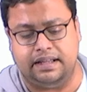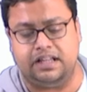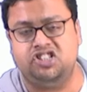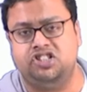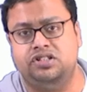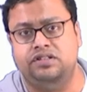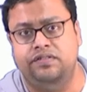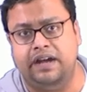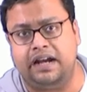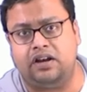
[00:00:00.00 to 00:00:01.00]
the
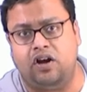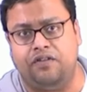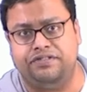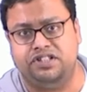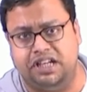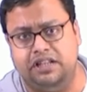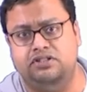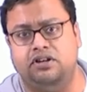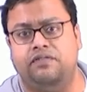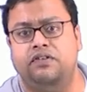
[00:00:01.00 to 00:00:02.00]
rate of
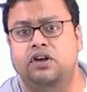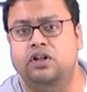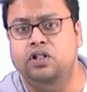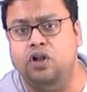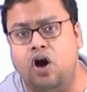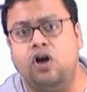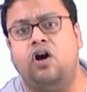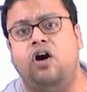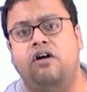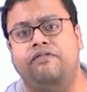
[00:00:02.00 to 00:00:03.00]
change of
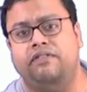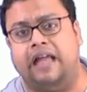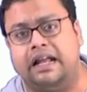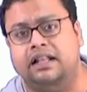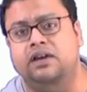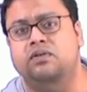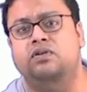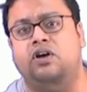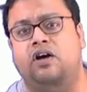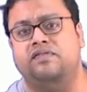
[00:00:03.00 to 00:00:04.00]
log of
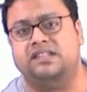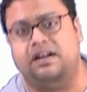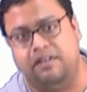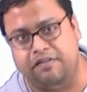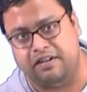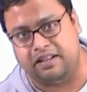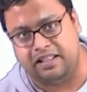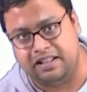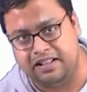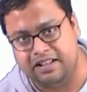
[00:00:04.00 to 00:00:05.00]
likelihood of survival.
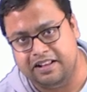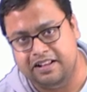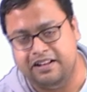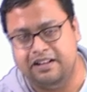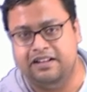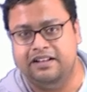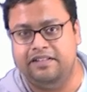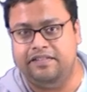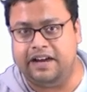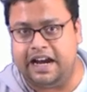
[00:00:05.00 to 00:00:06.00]

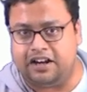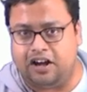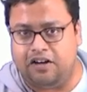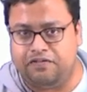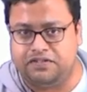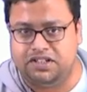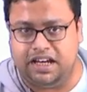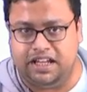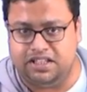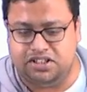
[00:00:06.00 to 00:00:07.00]
Rate of
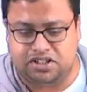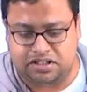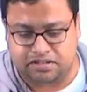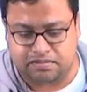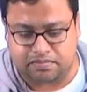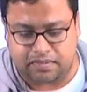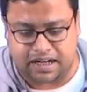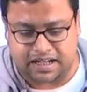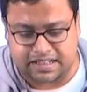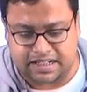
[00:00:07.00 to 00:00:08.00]
change
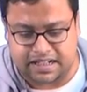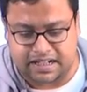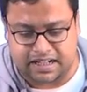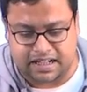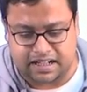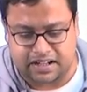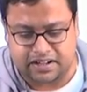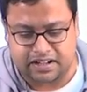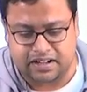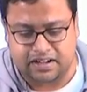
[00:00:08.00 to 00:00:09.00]
minus ddt
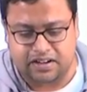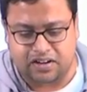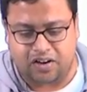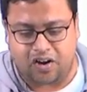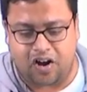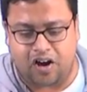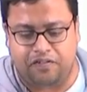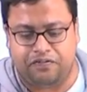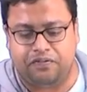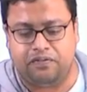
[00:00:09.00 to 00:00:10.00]

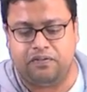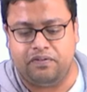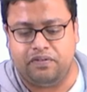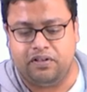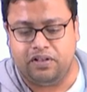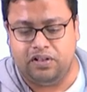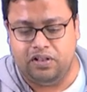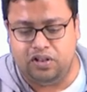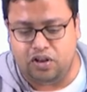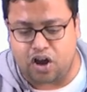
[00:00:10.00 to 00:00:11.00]
of
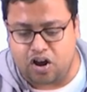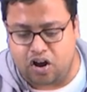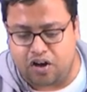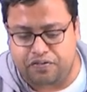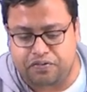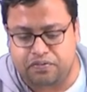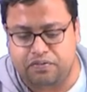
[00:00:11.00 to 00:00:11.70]
log of